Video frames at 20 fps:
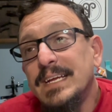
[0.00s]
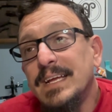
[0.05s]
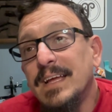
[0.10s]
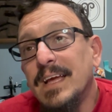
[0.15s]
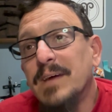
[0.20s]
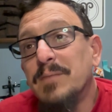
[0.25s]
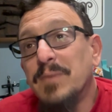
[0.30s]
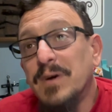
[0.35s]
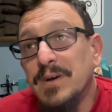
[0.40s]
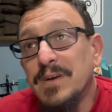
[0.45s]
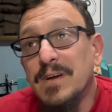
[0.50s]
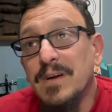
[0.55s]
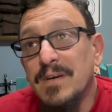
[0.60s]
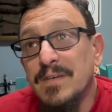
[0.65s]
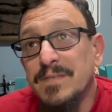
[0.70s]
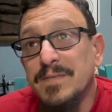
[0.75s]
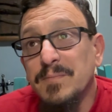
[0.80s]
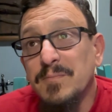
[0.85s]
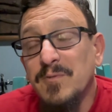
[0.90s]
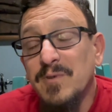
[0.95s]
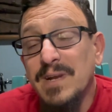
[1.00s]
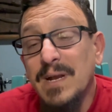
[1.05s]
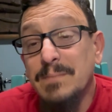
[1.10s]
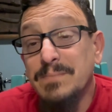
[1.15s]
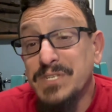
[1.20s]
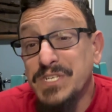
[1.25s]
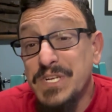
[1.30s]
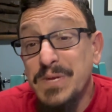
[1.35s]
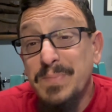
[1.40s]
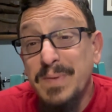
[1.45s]
am uncomfortable when I'm
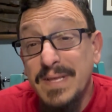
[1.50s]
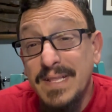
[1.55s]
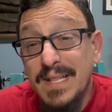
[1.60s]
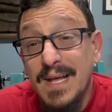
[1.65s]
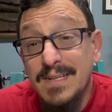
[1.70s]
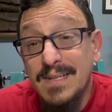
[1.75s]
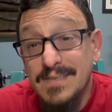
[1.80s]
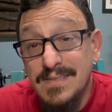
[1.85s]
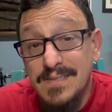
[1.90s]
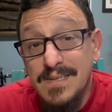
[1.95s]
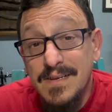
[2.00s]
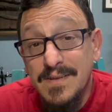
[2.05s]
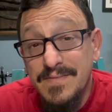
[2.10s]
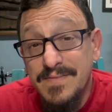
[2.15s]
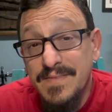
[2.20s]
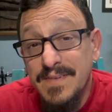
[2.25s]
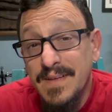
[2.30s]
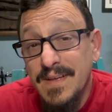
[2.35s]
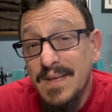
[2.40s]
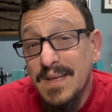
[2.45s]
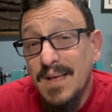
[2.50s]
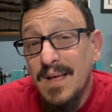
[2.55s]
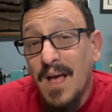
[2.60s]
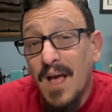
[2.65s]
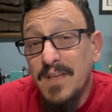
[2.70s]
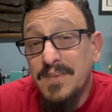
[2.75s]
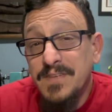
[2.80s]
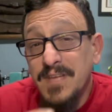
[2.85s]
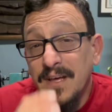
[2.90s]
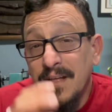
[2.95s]
shipping that stuff
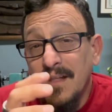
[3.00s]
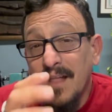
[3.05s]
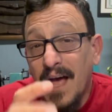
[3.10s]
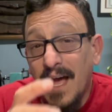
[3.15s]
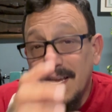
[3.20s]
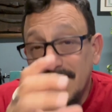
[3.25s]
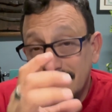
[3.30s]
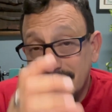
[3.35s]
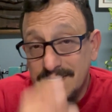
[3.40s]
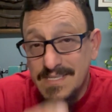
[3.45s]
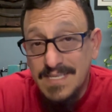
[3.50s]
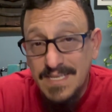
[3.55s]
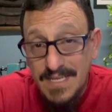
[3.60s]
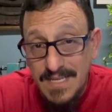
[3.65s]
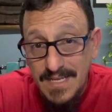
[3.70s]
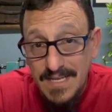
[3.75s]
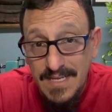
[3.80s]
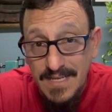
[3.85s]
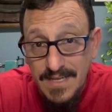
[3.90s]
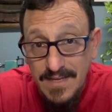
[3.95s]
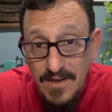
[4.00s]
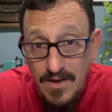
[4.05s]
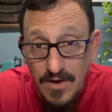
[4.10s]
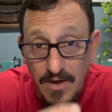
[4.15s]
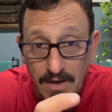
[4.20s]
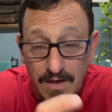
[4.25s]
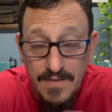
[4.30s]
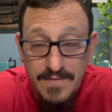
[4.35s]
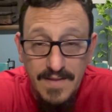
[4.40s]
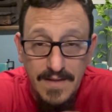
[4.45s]
until I see
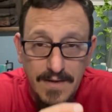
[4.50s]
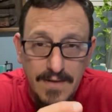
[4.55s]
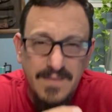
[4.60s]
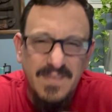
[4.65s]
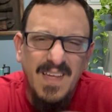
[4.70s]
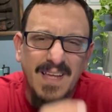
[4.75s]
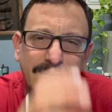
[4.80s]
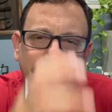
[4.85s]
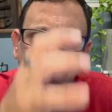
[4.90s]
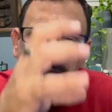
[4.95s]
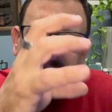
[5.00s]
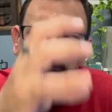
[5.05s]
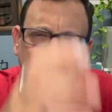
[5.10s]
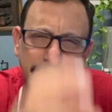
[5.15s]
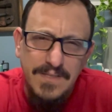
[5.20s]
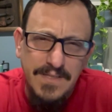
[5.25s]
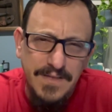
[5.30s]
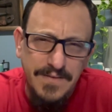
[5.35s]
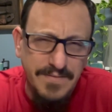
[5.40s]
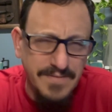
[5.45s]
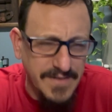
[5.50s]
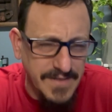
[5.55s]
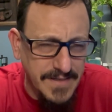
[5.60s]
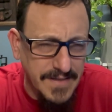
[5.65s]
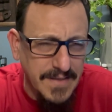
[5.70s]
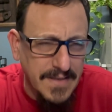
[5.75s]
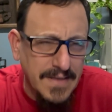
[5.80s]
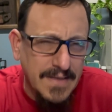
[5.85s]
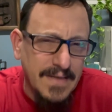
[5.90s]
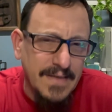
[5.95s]
on there that it was delivered.
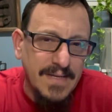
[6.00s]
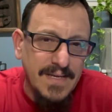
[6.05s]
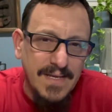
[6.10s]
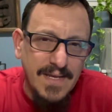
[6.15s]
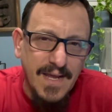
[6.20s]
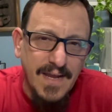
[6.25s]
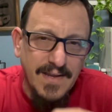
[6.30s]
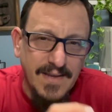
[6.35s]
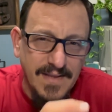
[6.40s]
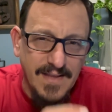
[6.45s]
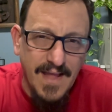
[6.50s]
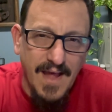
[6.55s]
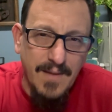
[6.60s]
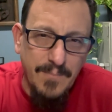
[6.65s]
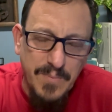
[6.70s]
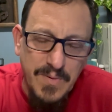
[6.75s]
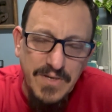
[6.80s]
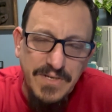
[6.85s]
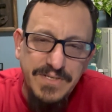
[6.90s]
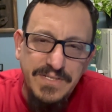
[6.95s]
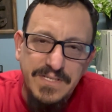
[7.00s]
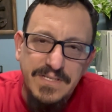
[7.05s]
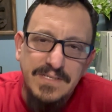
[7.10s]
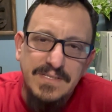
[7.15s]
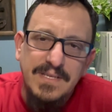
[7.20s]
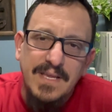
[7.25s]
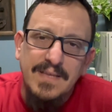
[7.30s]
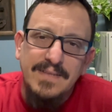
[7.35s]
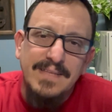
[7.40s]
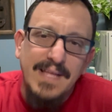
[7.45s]
And then that person
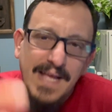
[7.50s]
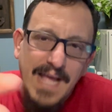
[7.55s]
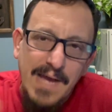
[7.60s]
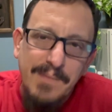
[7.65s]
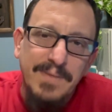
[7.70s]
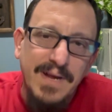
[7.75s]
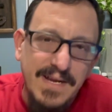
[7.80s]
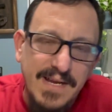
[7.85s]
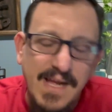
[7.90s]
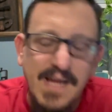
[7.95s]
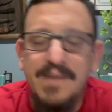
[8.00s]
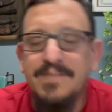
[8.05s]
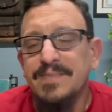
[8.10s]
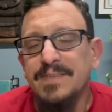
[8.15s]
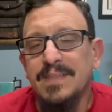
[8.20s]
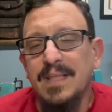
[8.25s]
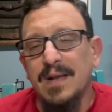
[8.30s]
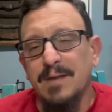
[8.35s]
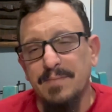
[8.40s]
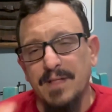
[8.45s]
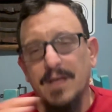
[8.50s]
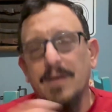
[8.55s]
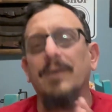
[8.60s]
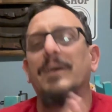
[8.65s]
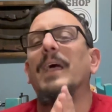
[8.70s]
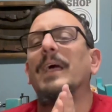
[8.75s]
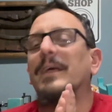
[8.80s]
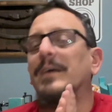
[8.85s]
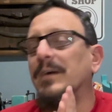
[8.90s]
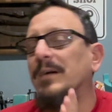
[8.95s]
says, I got my knife. And then I'm like,
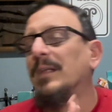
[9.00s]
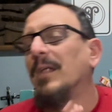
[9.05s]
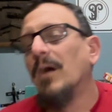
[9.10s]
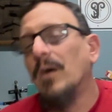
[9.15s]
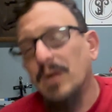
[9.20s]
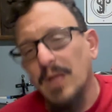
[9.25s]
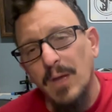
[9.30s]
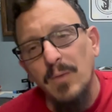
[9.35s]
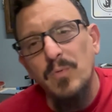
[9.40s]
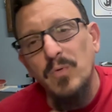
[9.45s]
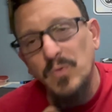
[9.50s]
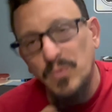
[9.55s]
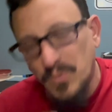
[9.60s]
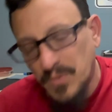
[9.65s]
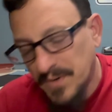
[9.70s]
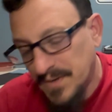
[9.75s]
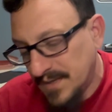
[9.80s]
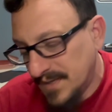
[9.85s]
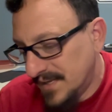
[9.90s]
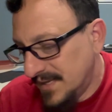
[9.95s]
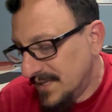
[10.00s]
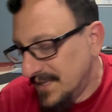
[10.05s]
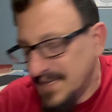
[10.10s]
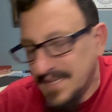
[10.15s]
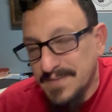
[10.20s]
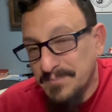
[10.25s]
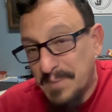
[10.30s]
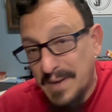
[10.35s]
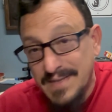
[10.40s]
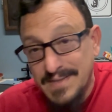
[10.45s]
okay, good. Okay, whew.
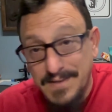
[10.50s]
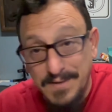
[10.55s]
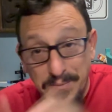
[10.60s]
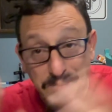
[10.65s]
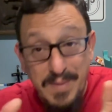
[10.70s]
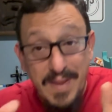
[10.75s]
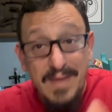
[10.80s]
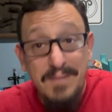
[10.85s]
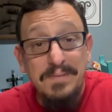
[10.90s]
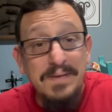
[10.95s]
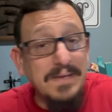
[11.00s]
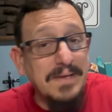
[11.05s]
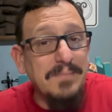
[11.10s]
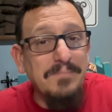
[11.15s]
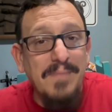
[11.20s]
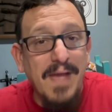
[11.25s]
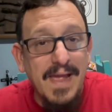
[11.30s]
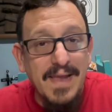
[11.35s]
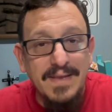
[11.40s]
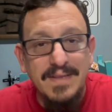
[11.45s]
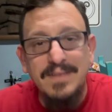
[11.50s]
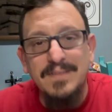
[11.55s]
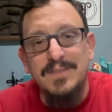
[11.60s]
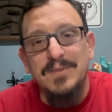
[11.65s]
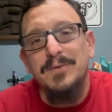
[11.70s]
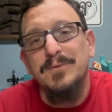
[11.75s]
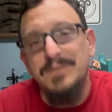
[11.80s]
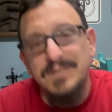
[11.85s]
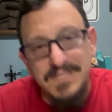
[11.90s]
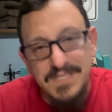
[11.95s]
My little baby made it
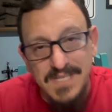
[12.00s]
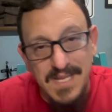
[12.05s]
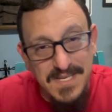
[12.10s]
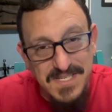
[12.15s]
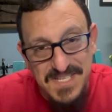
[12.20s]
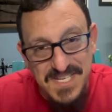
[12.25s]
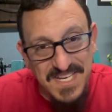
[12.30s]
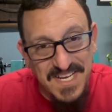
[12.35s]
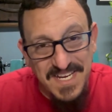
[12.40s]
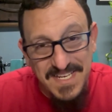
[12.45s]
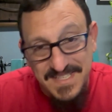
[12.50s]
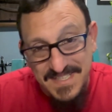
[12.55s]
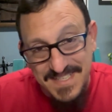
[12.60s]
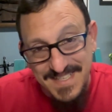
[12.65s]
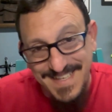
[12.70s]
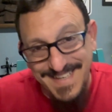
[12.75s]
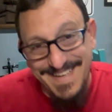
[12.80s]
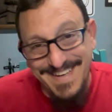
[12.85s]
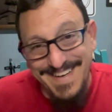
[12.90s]
to its destination.